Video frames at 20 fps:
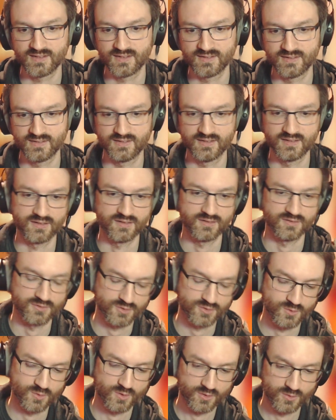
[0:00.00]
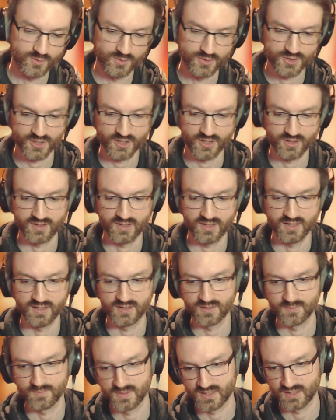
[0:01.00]
the Osquery toolchain in
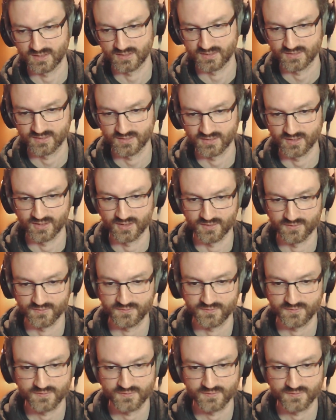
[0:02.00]
the build of